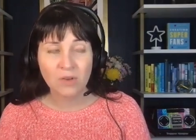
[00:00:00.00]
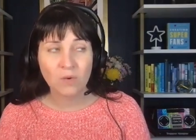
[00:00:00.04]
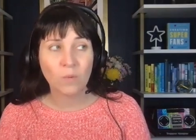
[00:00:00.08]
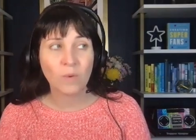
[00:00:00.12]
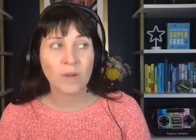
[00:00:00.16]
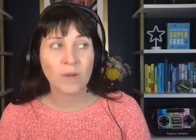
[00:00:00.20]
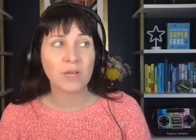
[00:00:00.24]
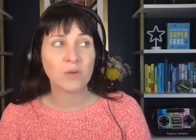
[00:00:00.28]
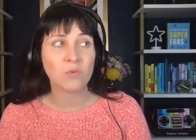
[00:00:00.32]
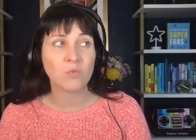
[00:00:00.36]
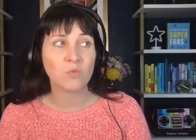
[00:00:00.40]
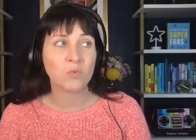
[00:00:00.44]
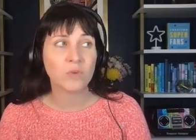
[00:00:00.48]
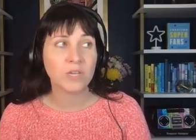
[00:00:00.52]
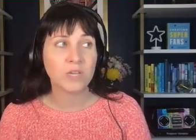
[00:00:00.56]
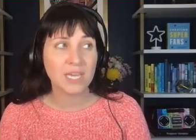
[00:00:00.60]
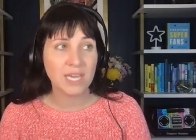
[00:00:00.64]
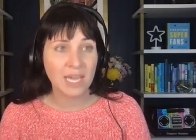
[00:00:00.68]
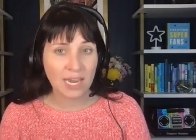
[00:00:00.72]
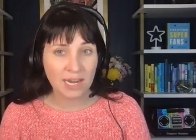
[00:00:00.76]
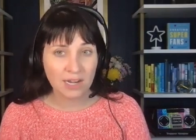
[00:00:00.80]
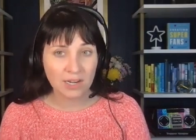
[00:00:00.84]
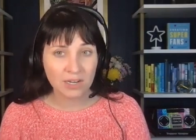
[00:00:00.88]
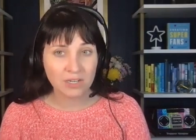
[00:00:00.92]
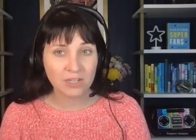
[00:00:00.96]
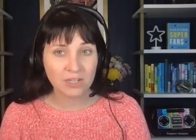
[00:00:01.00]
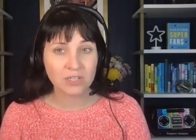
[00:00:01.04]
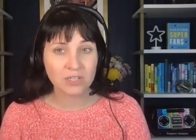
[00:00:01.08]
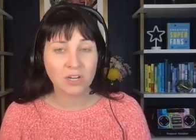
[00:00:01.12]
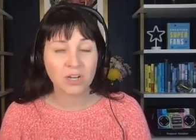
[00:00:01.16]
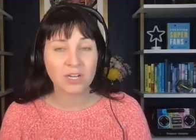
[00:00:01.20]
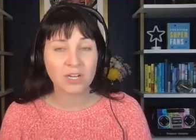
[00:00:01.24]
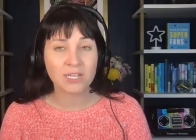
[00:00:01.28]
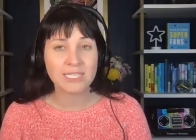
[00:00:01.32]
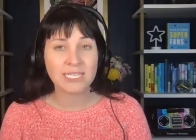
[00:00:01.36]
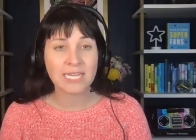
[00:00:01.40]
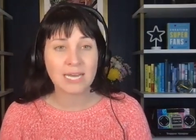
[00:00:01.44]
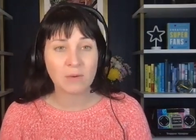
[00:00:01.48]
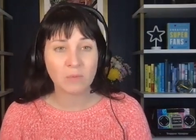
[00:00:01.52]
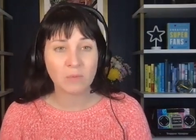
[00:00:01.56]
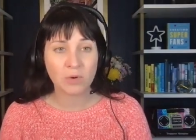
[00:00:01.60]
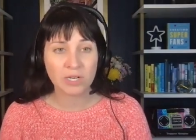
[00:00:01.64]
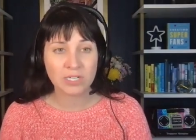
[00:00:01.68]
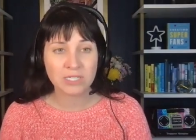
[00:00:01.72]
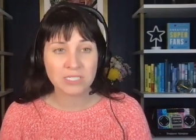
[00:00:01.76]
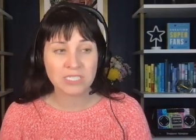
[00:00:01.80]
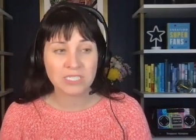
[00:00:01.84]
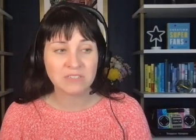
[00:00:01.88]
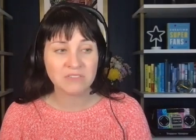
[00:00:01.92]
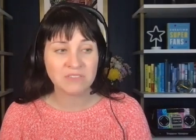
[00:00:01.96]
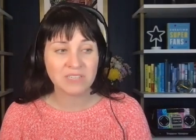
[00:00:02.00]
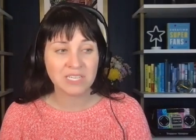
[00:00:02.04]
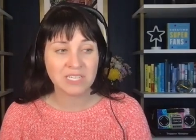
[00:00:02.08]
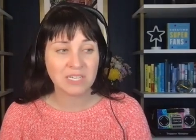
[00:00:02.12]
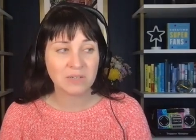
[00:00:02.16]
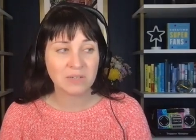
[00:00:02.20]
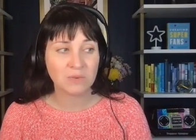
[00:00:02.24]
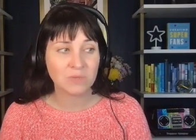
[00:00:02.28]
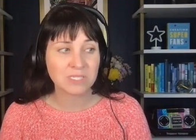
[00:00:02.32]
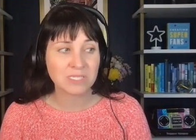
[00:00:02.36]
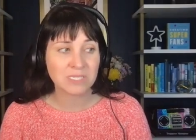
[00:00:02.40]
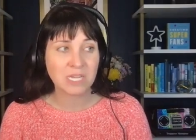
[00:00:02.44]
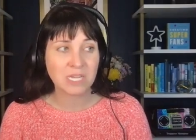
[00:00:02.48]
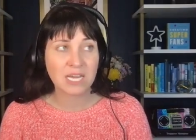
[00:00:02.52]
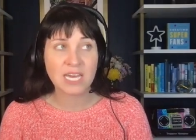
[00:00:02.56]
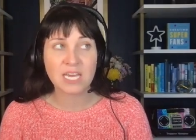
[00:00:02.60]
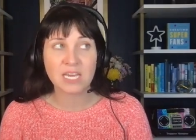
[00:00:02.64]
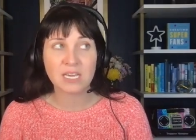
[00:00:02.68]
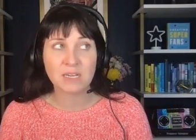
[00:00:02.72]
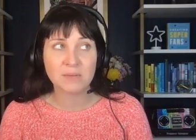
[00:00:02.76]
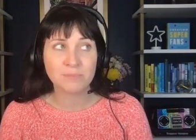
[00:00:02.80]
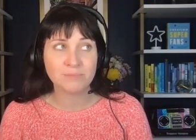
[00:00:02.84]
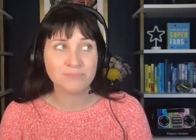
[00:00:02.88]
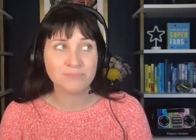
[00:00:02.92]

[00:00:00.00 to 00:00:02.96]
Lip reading: When it re-aired on network TV, it was like